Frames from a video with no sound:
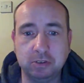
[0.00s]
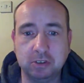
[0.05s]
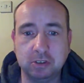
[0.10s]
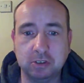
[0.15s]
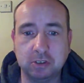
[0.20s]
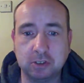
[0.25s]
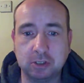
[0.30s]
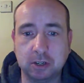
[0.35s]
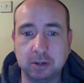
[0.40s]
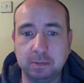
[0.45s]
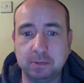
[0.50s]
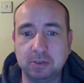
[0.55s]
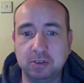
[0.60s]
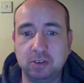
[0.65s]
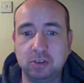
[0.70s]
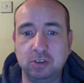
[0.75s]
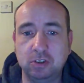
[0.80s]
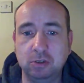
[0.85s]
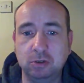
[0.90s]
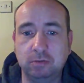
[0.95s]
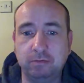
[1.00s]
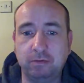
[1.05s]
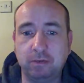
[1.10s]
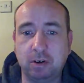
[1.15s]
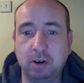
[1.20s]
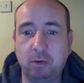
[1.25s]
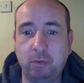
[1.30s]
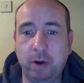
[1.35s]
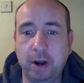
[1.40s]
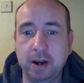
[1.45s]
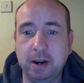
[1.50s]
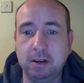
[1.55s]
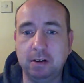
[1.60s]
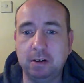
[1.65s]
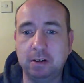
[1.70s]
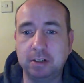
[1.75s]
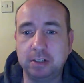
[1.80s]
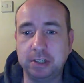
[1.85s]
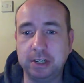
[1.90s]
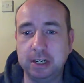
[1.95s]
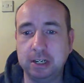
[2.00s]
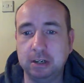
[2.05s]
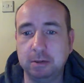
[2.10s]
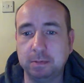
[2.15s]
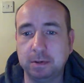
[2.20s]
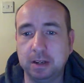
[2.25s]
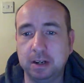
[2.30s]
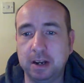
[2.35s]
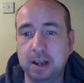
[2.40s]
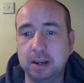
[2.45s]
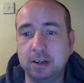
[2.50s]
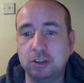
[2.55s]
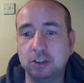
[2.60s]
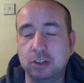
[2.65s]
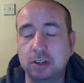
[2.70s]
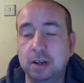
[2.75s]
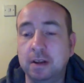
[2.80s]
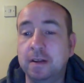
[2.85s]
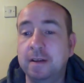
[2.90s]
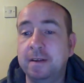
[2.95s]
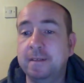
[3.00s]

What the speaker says: to substitute for a regular dial-up connection